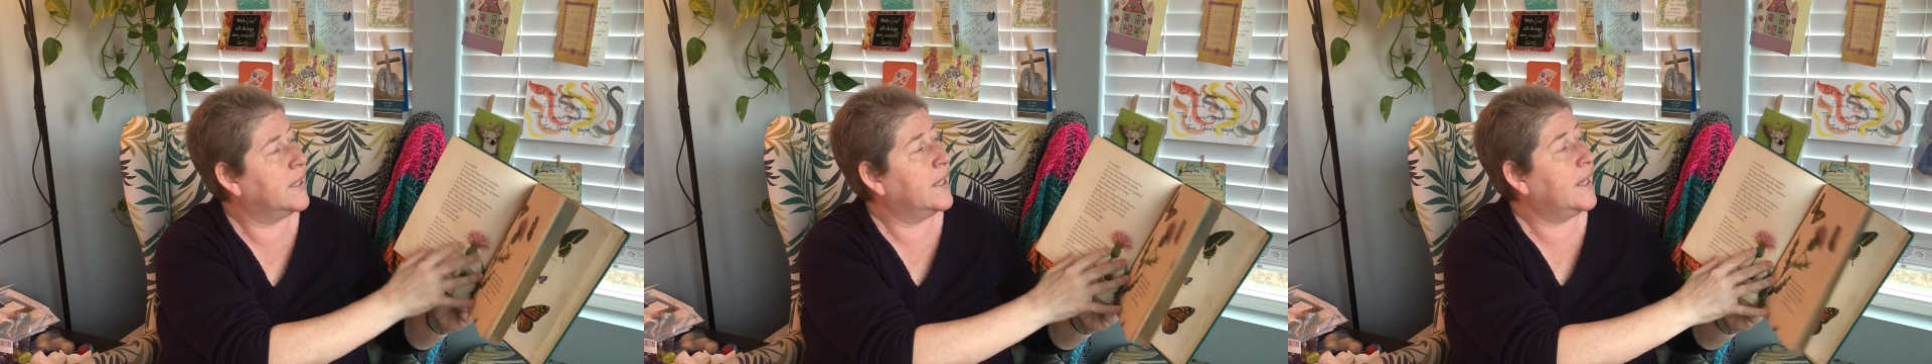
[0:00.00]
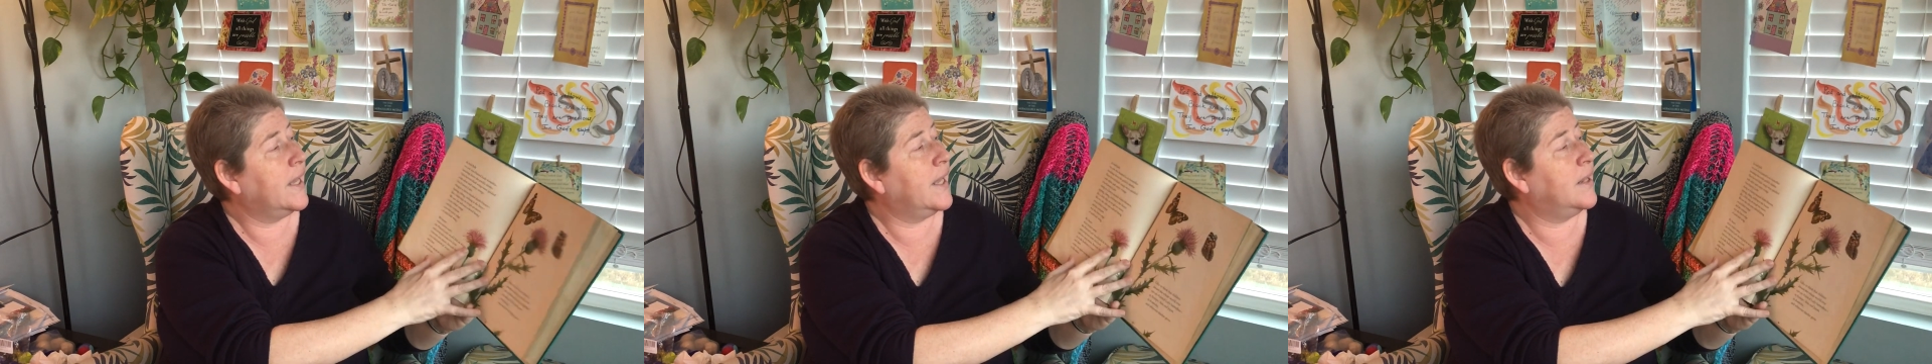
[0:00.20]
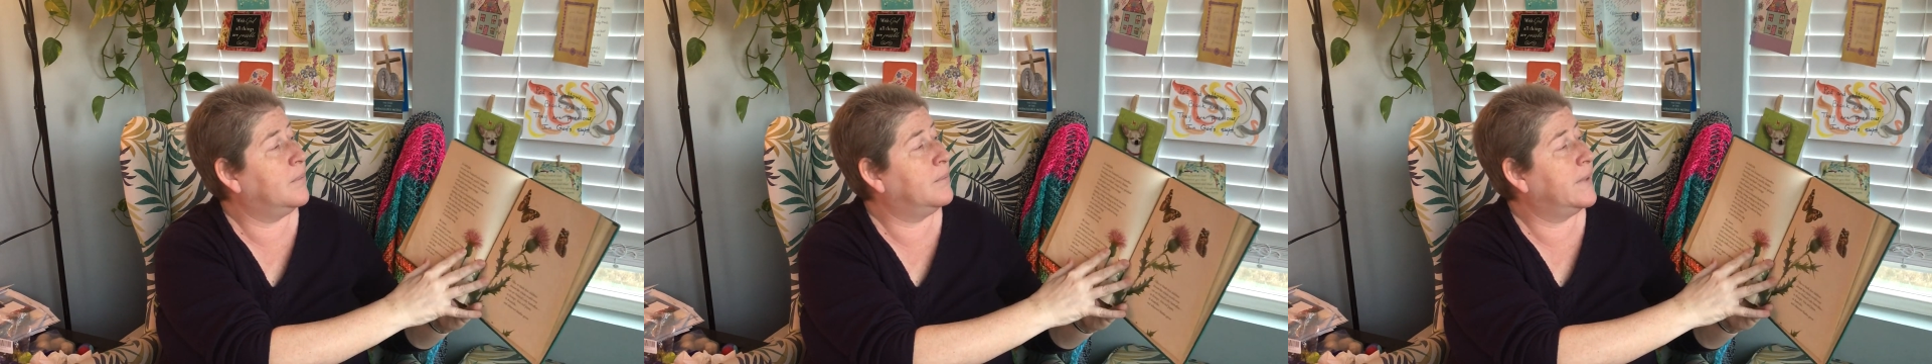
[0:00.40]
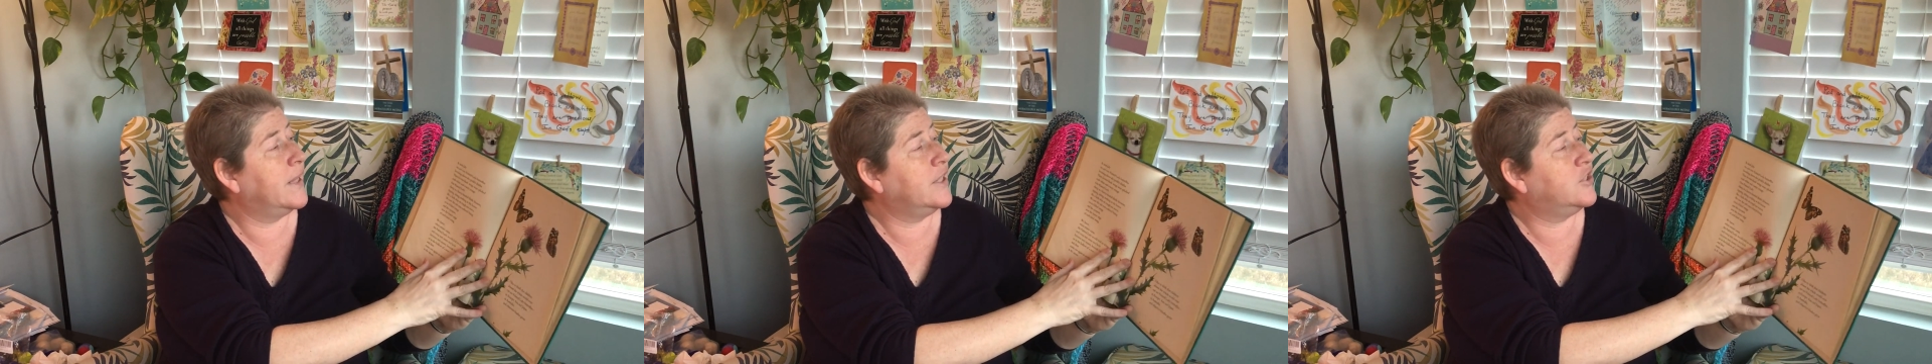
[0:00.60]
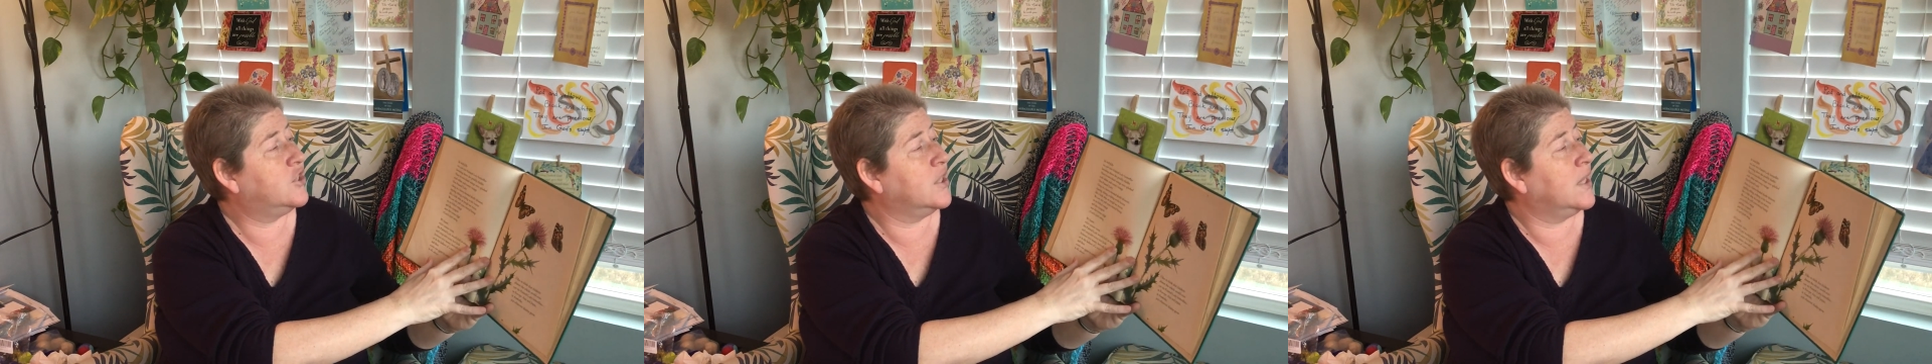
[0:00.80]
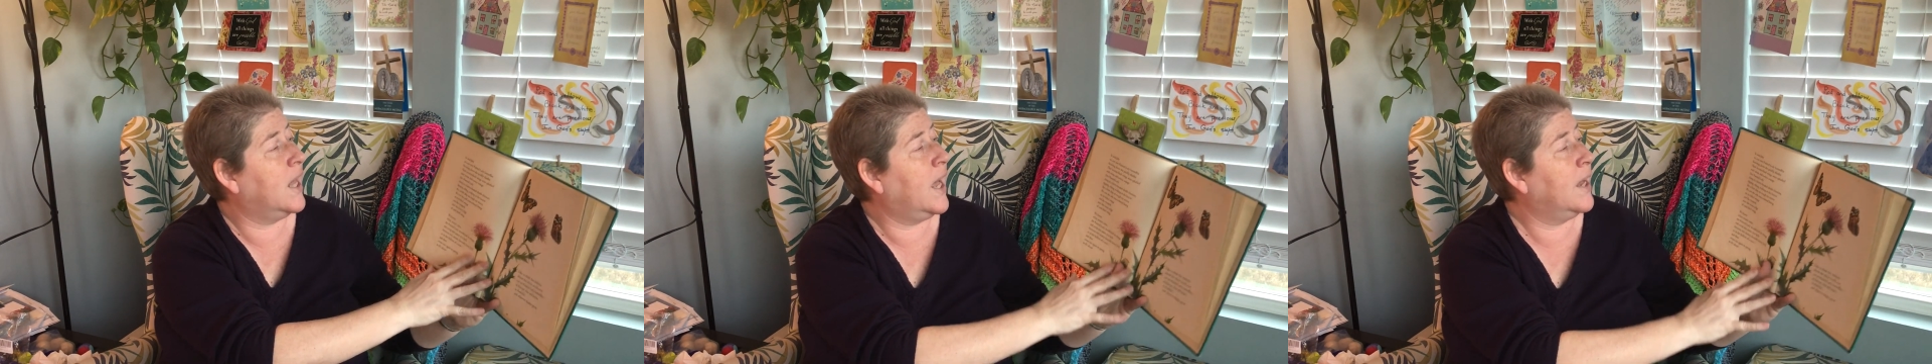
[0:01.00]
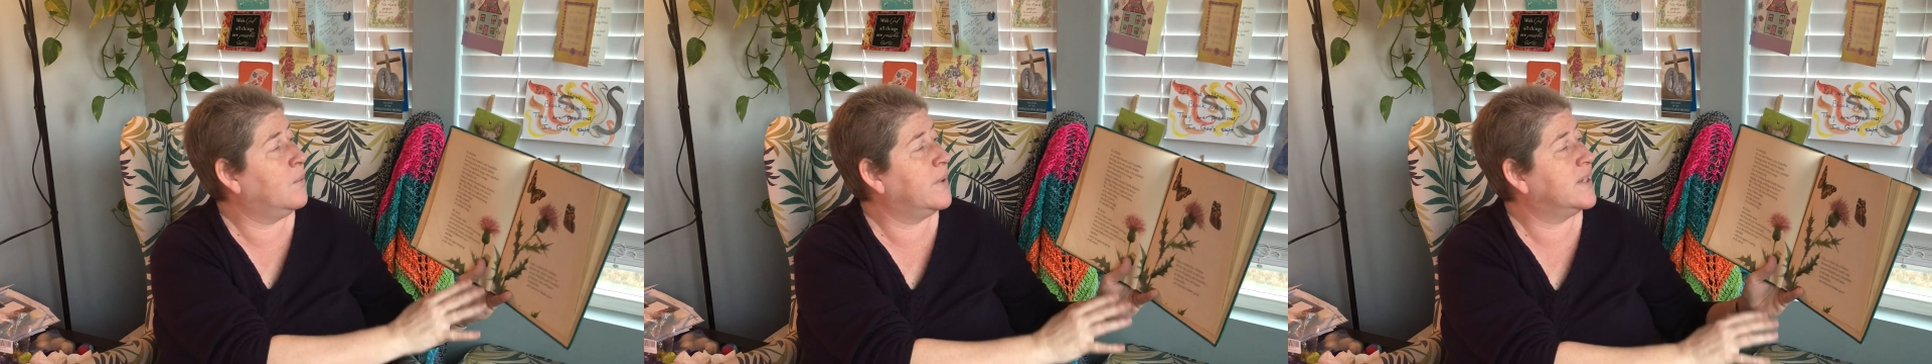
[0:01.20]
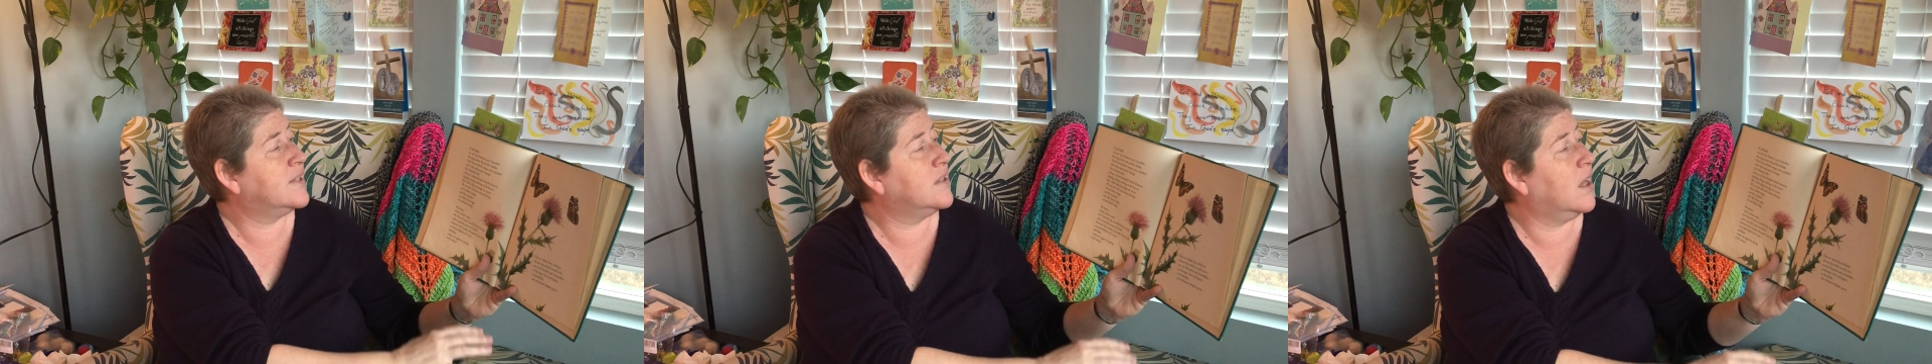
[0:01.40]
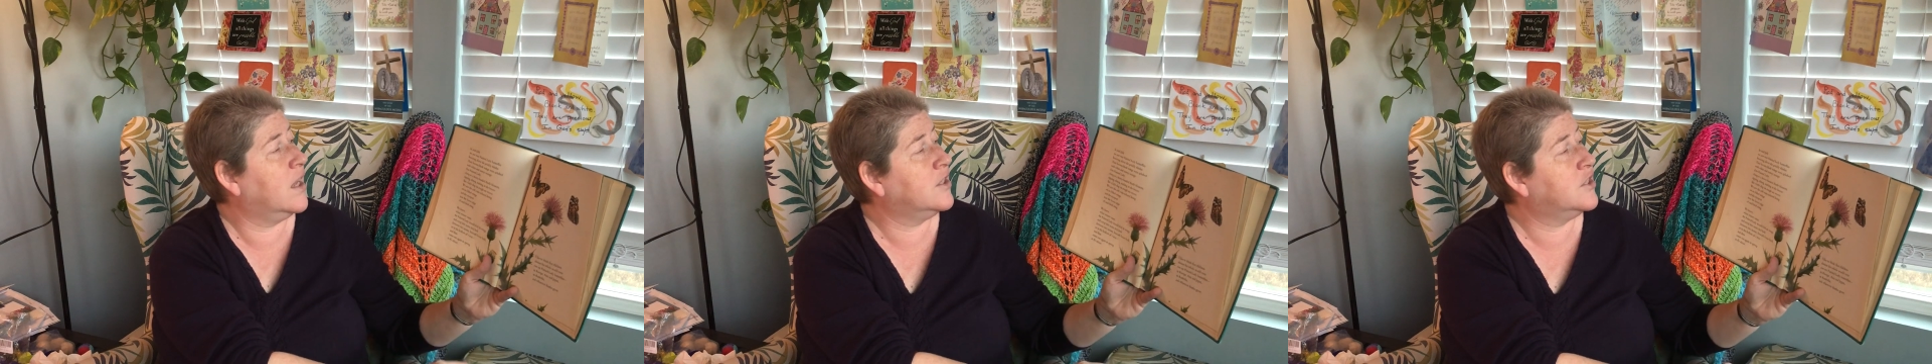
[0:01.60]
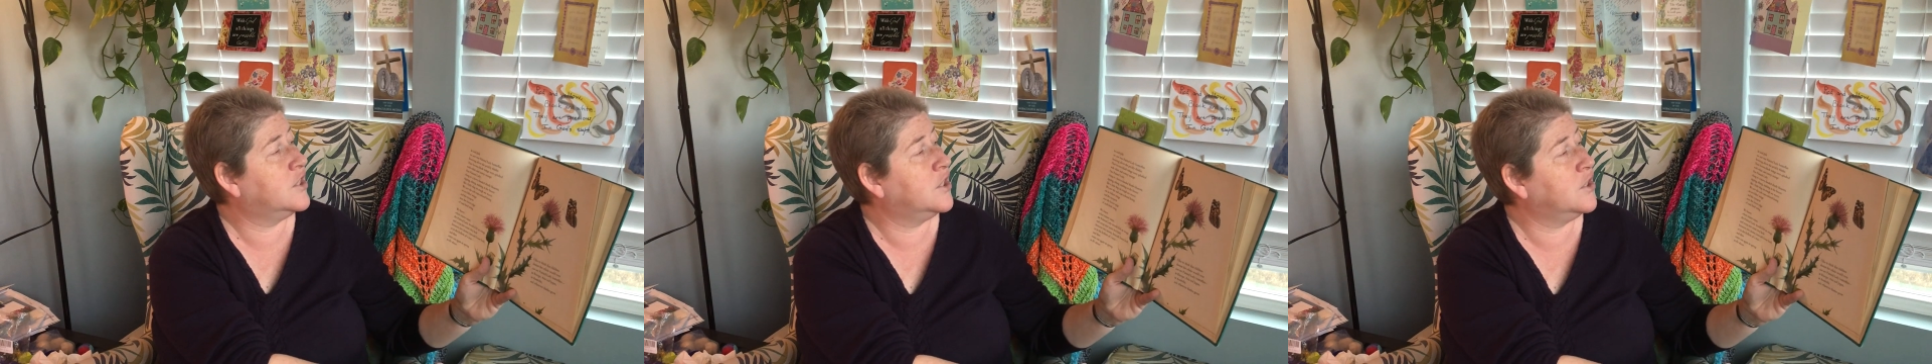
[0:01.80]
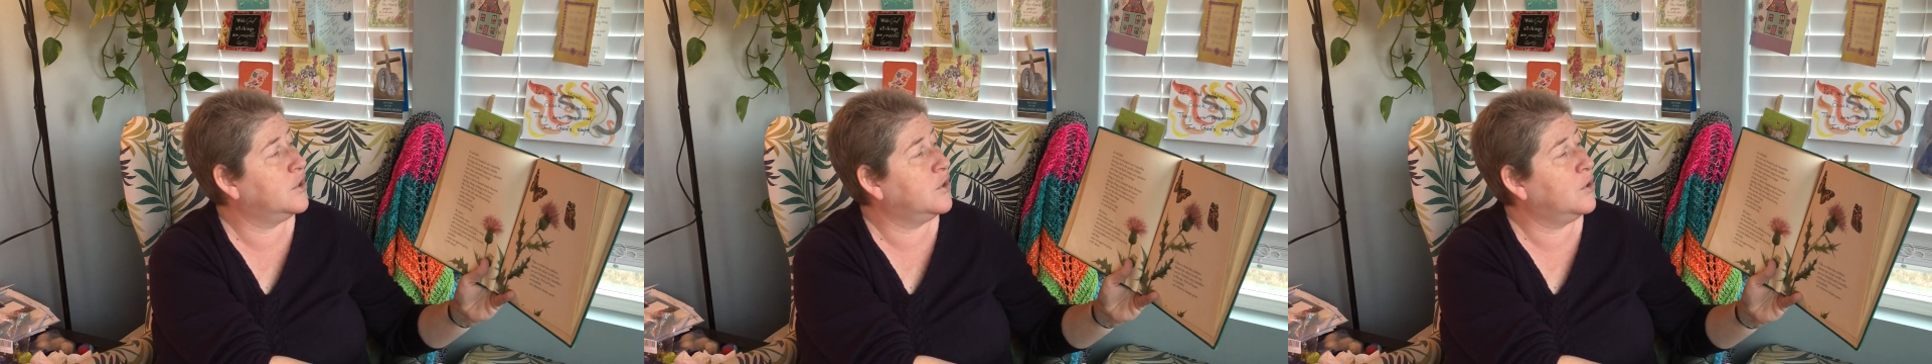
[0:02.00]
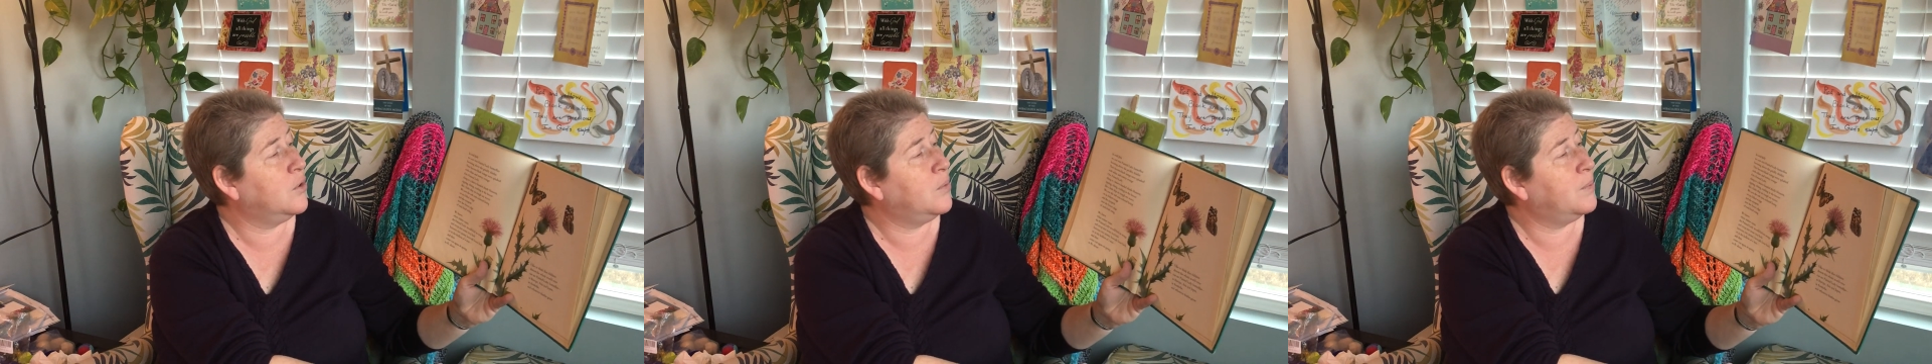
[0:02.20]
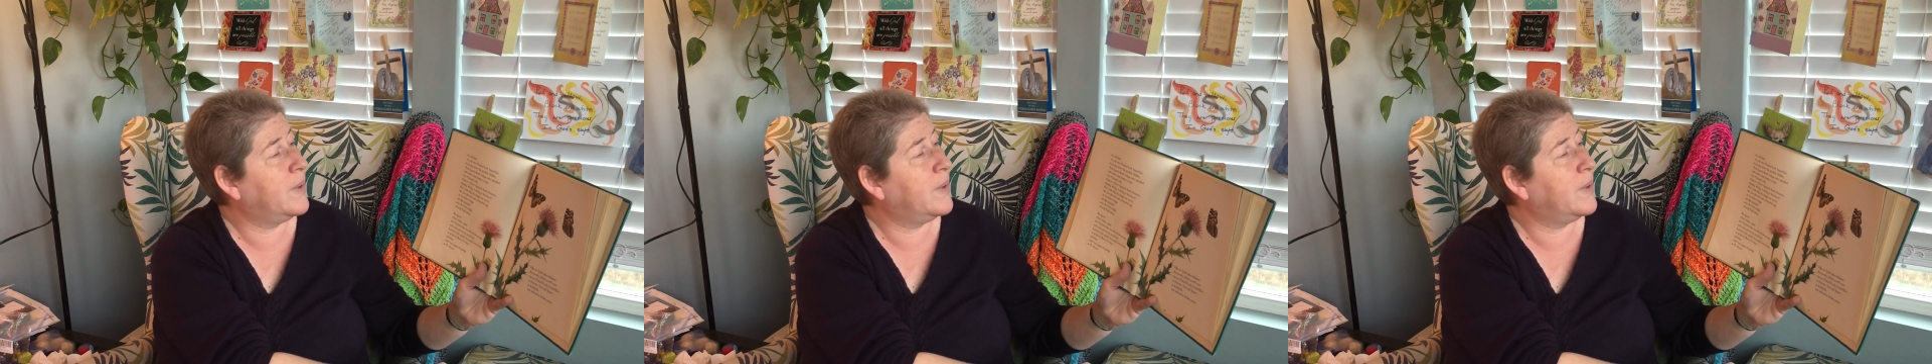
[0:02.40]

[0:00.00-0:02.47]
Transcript: In mid-July, we saw 2